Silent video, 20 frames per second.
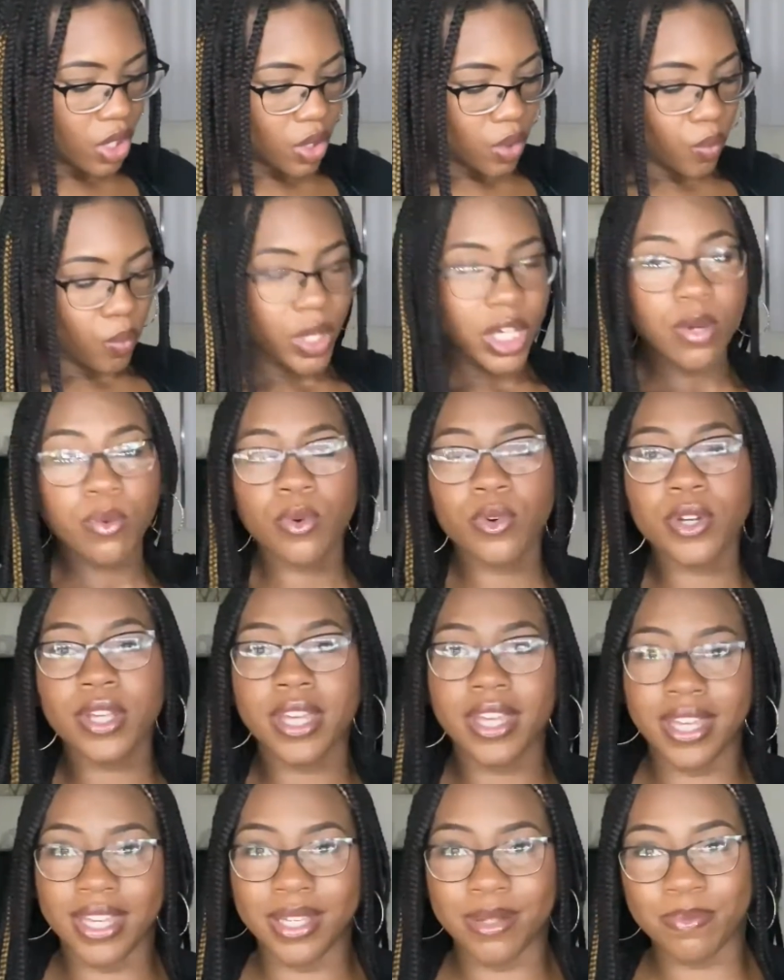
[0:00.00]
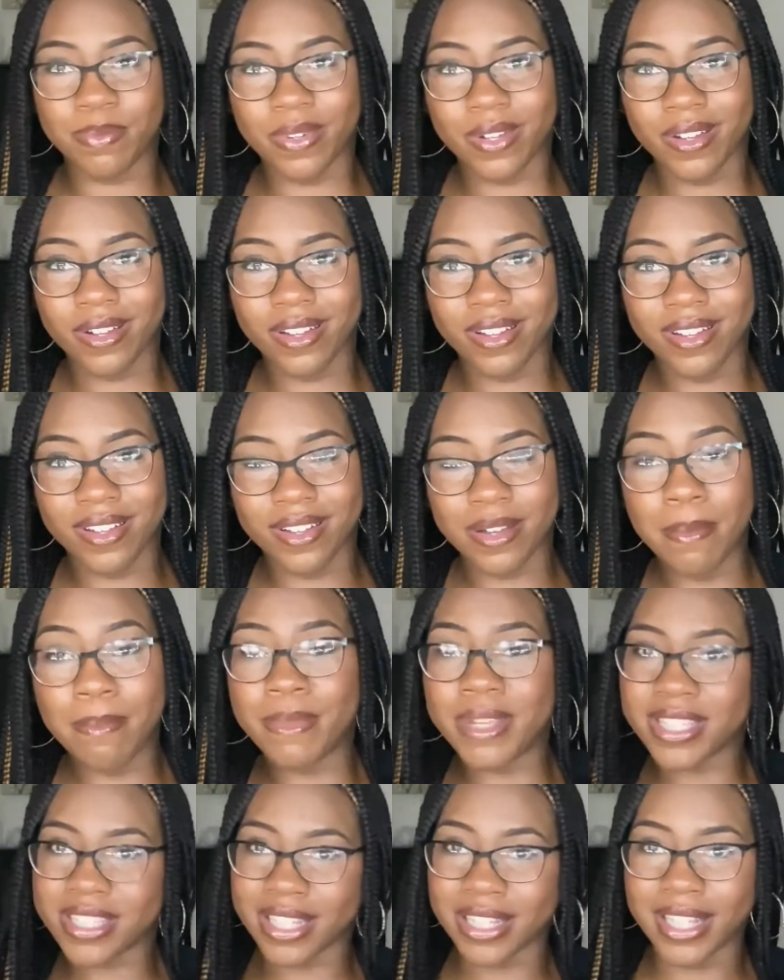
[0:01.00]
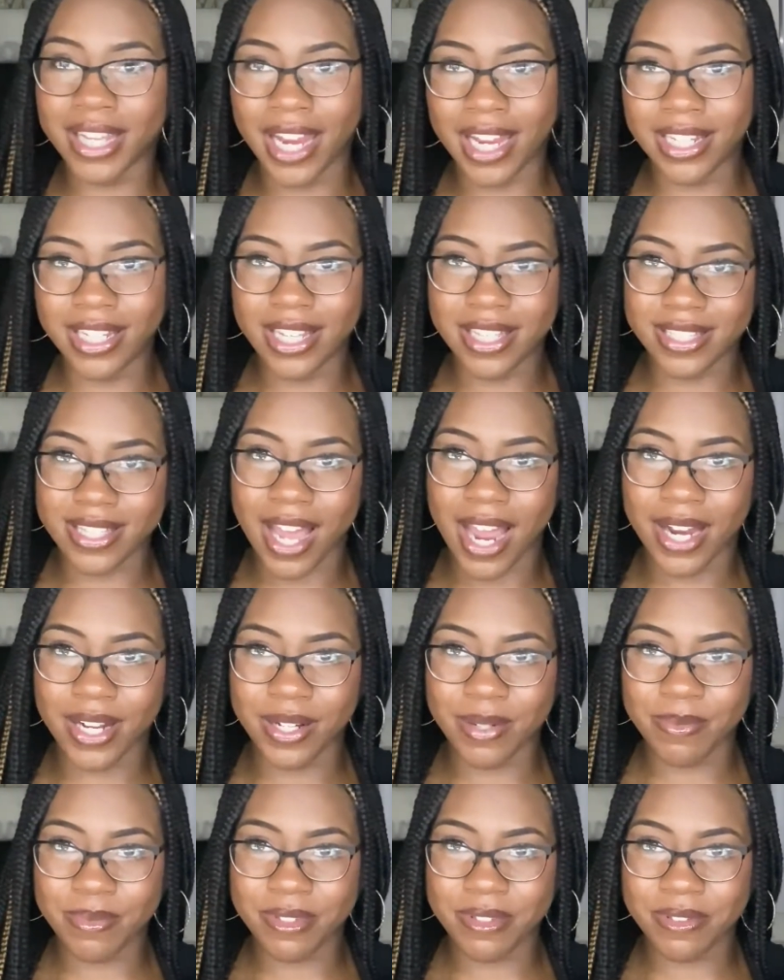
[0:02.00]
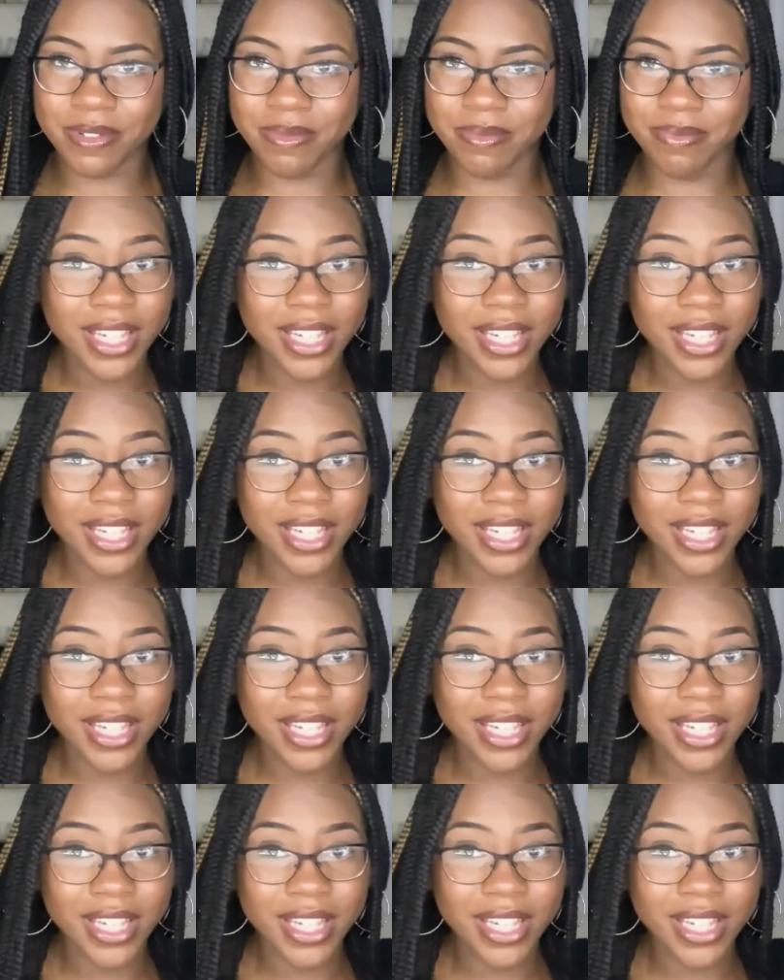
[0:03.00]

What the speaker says: we will keep miscellaneous items.